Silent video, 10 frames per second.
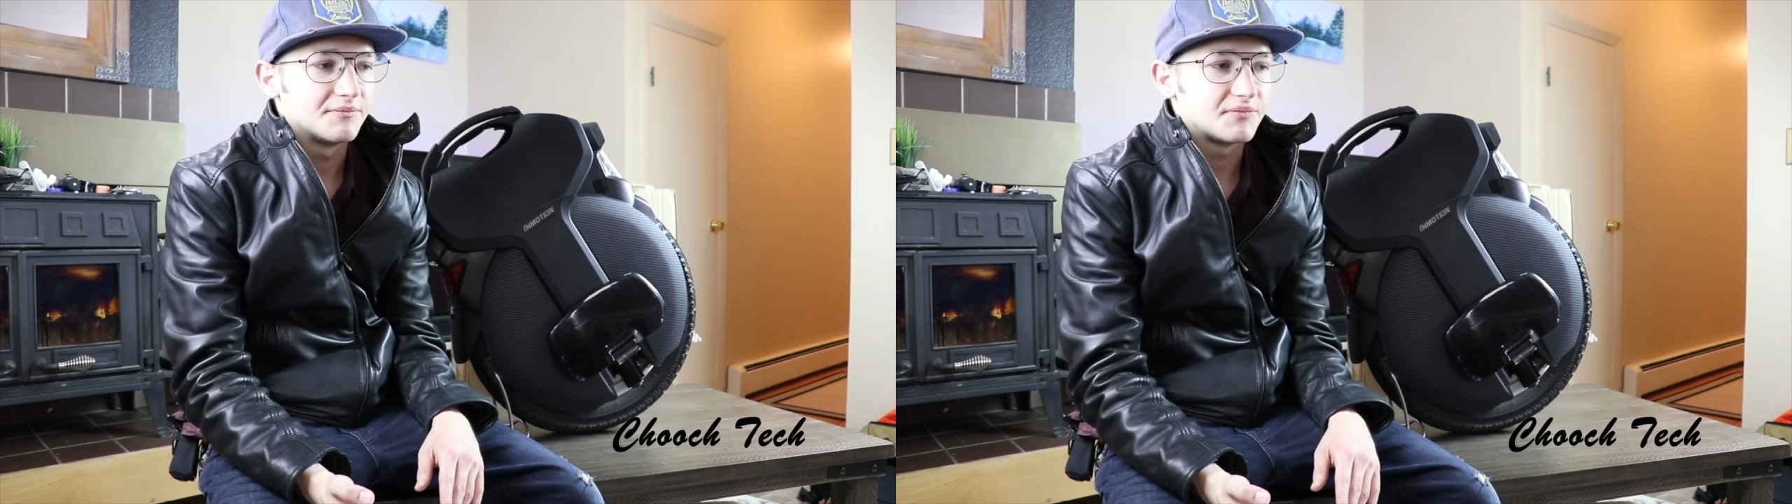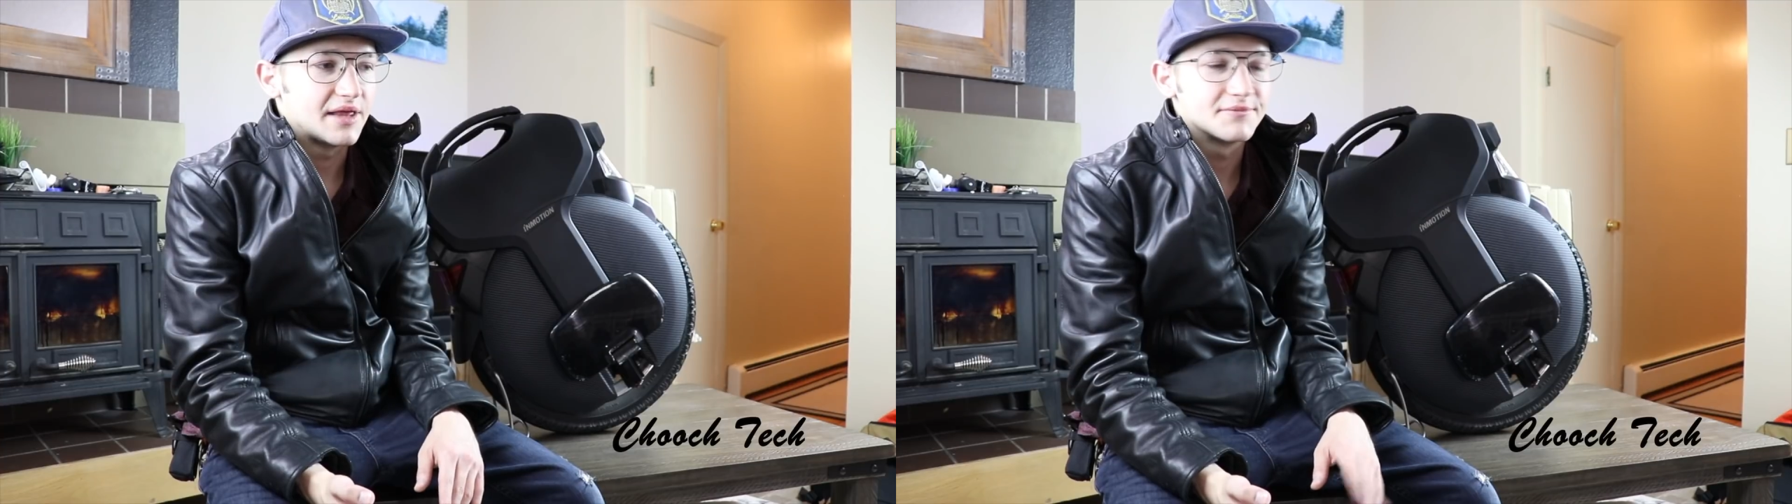
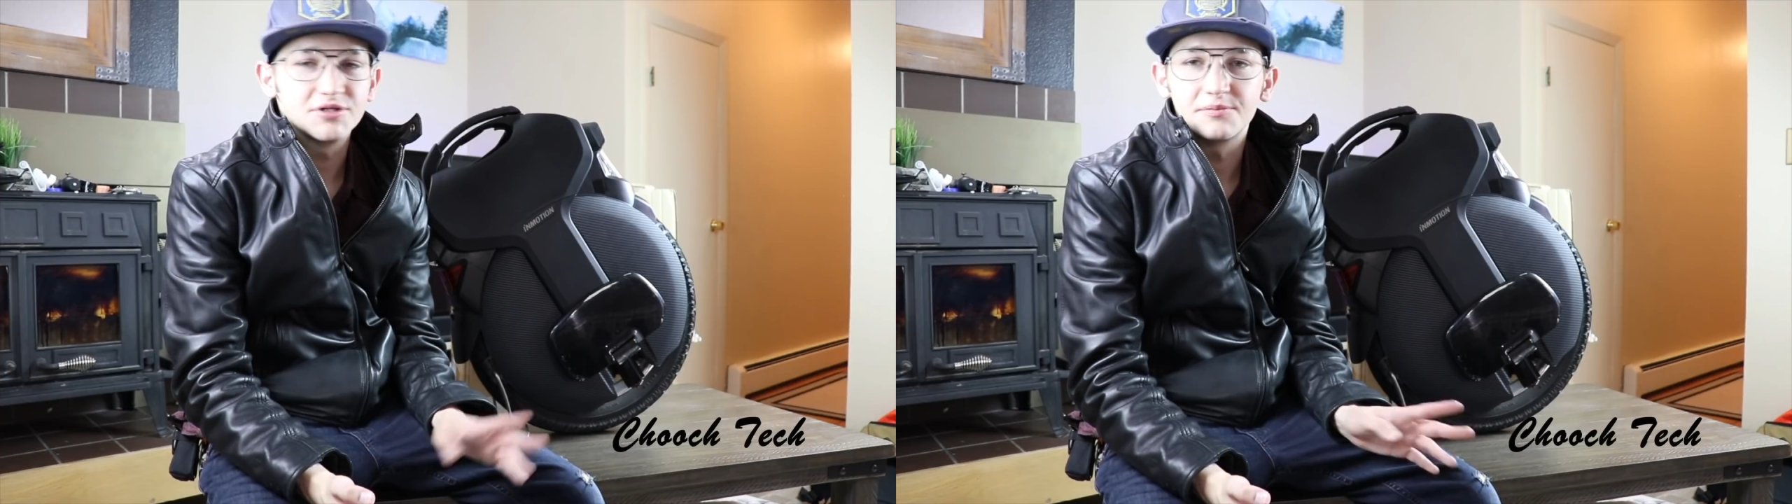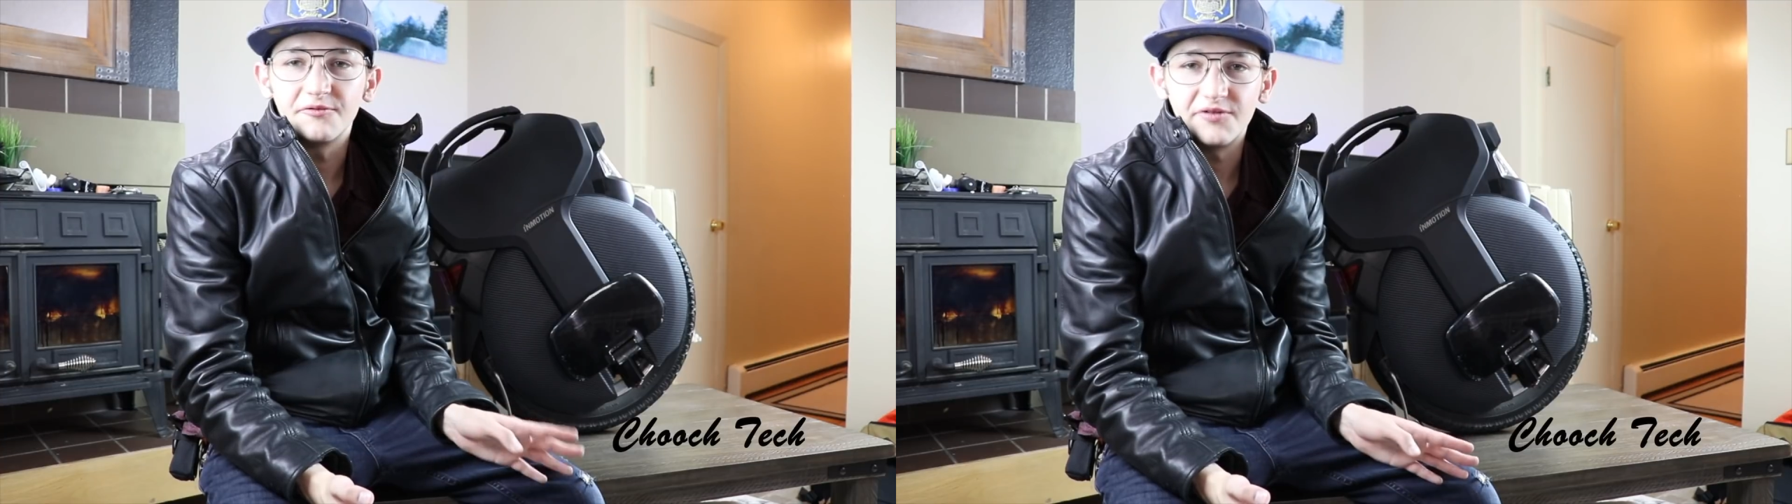M
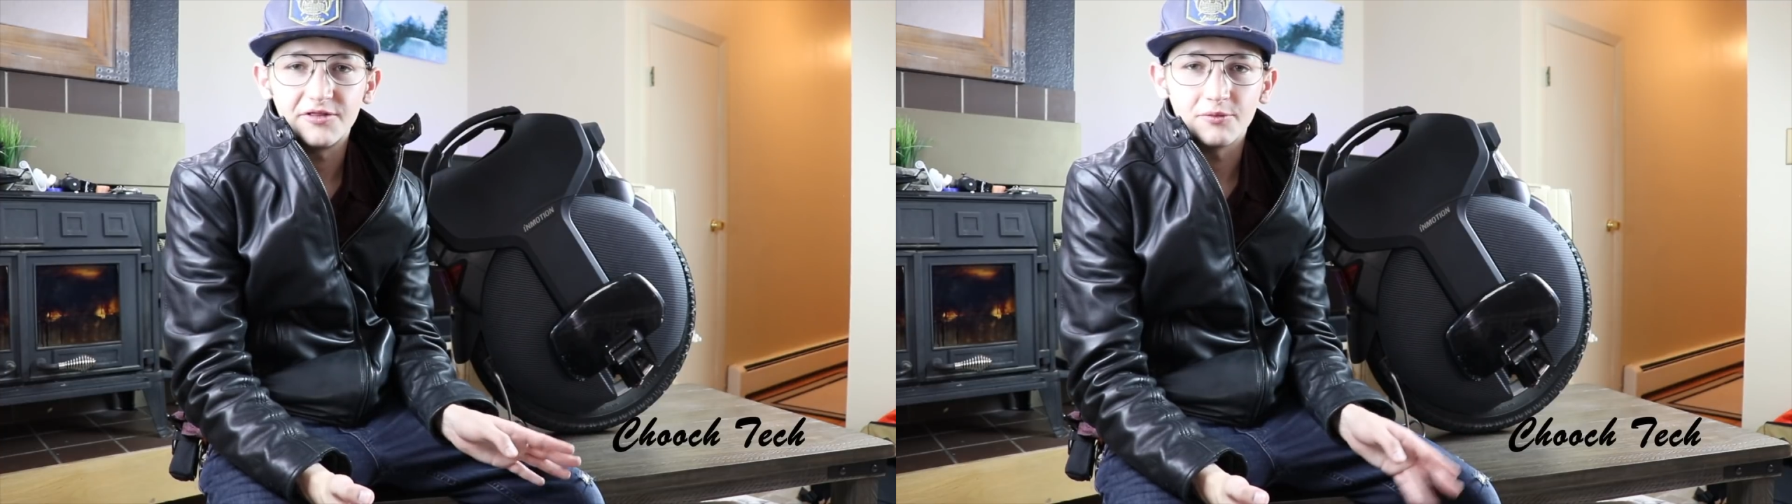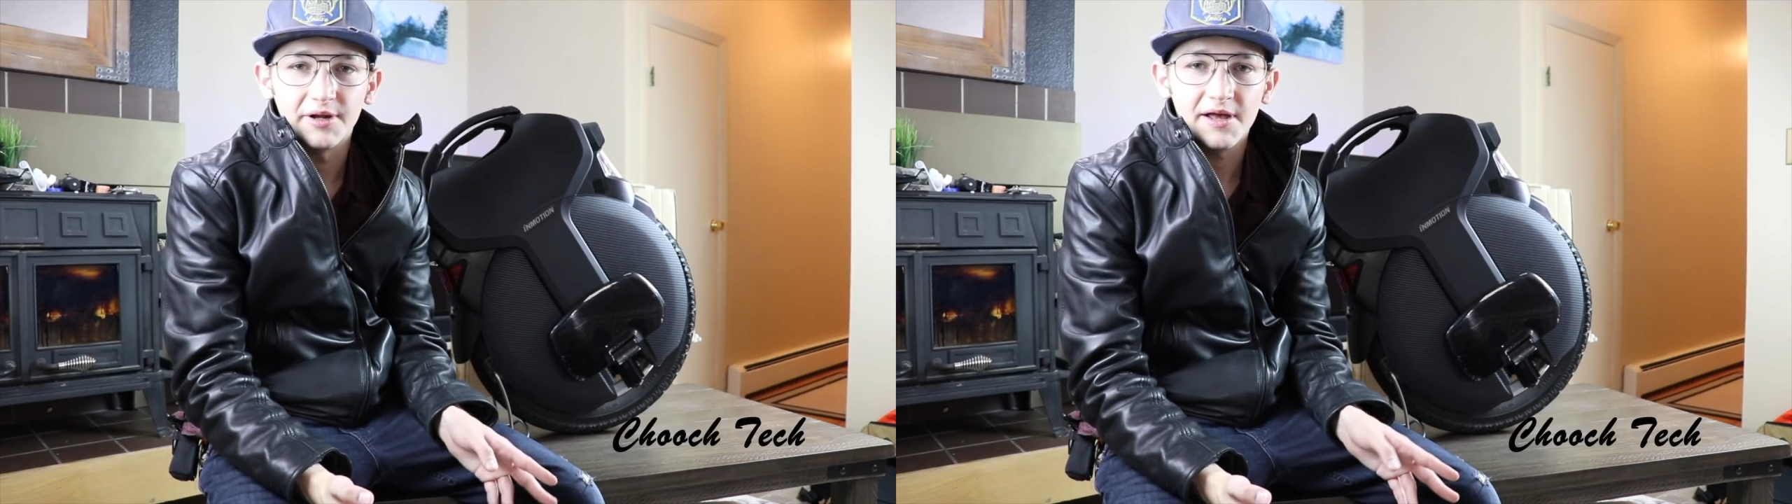Super
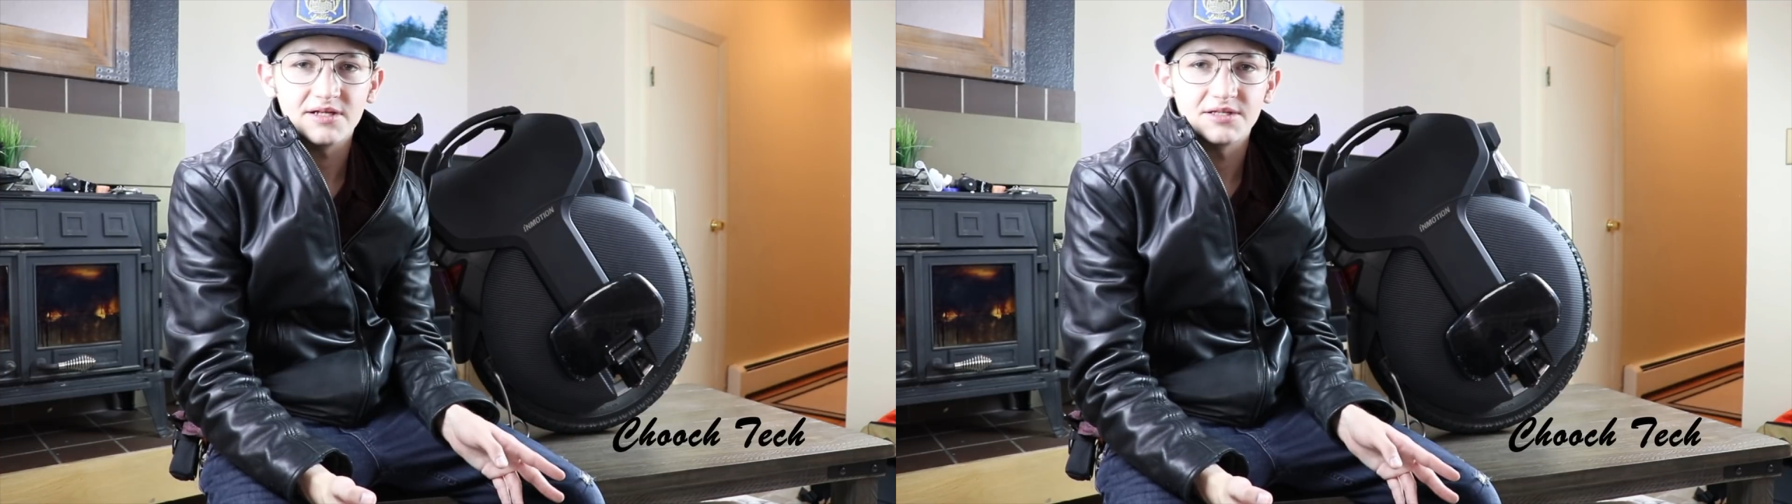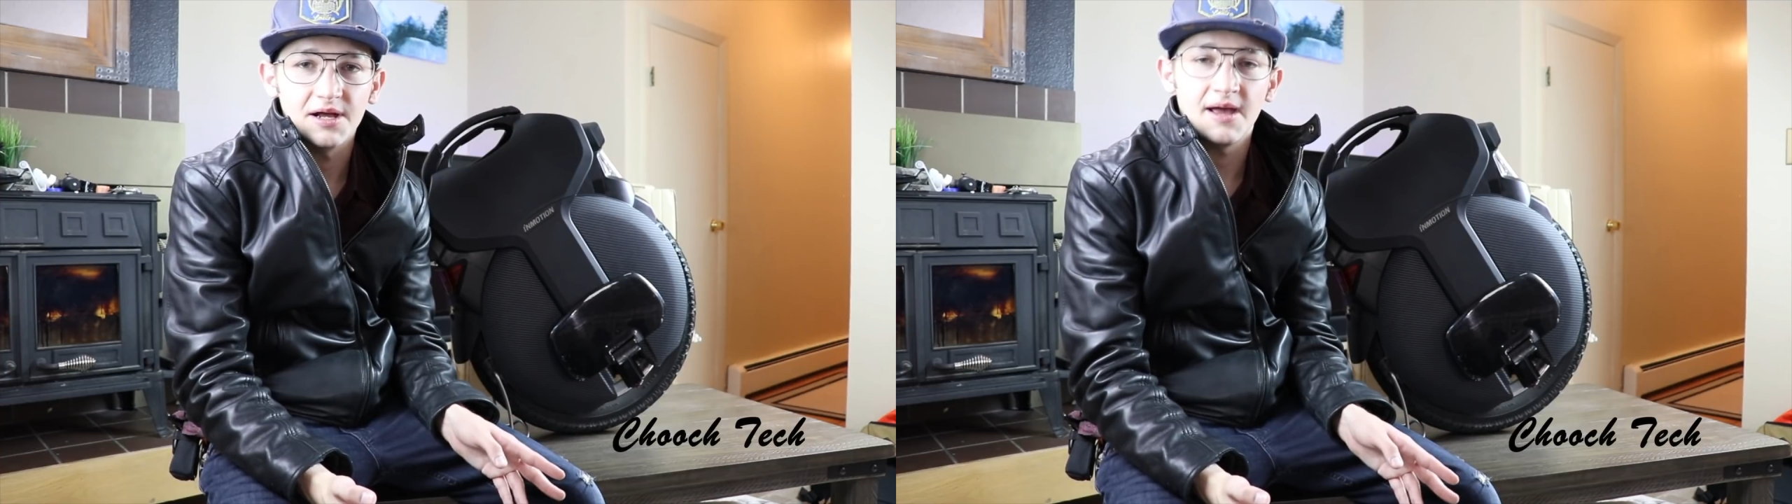
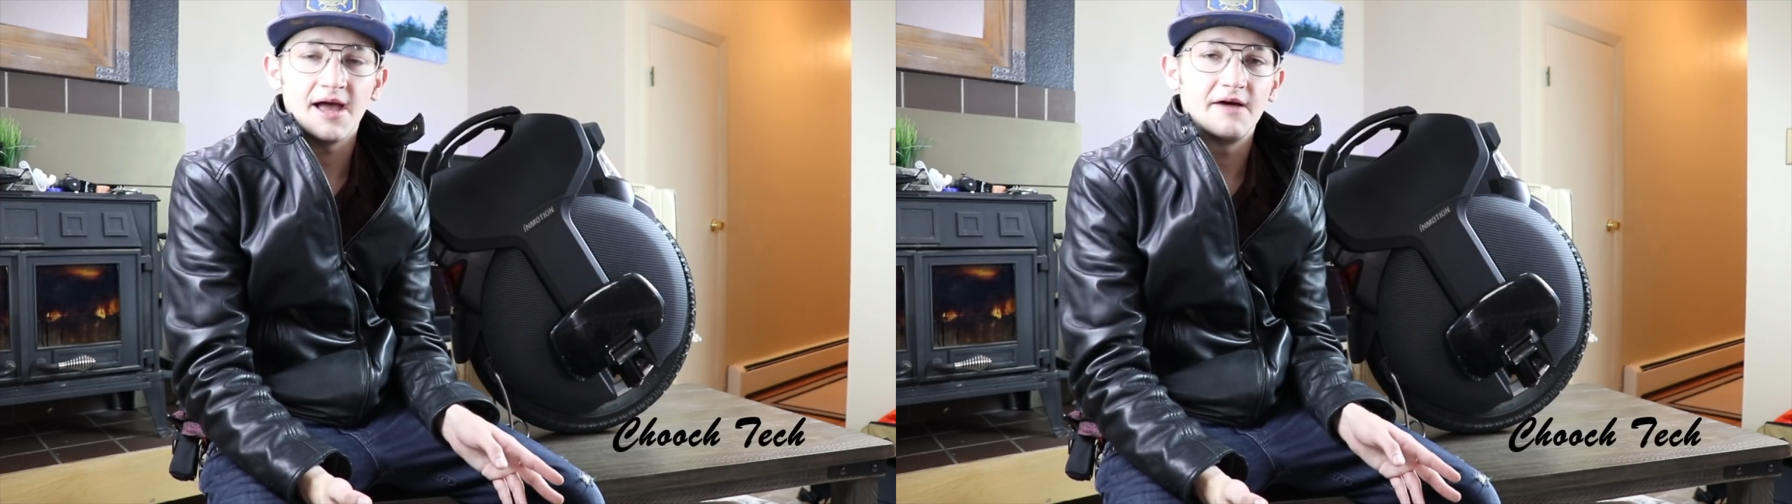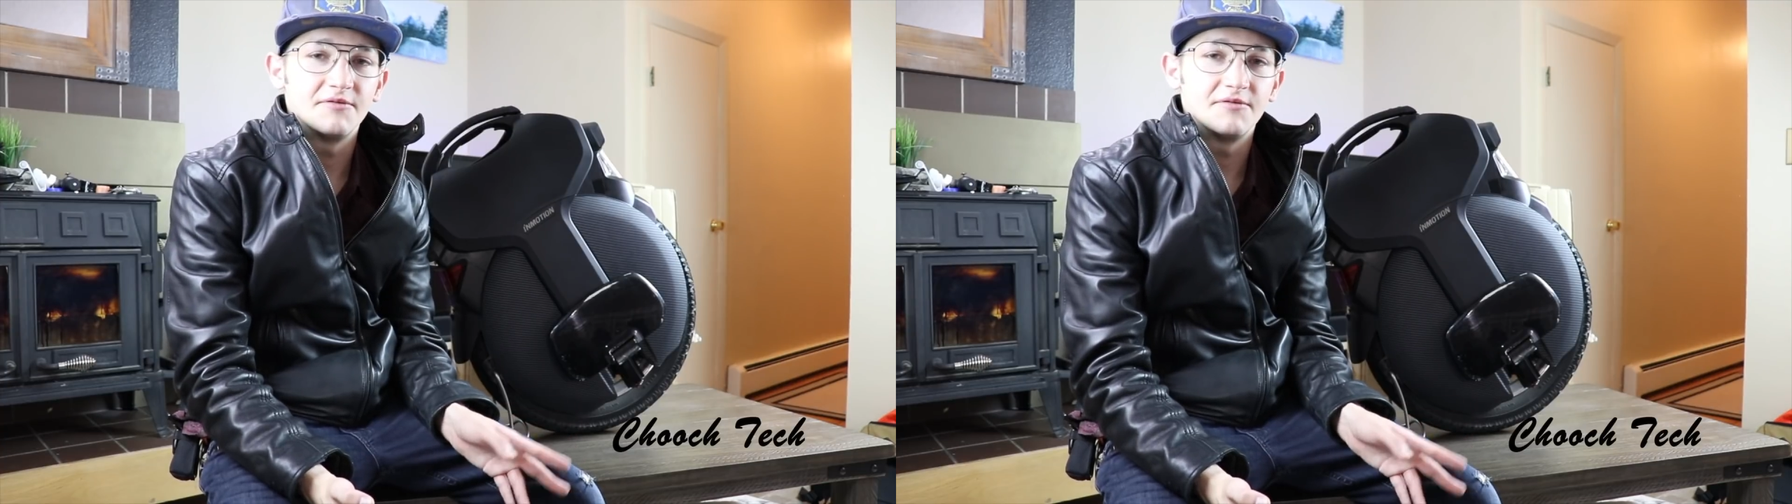V3S that I have,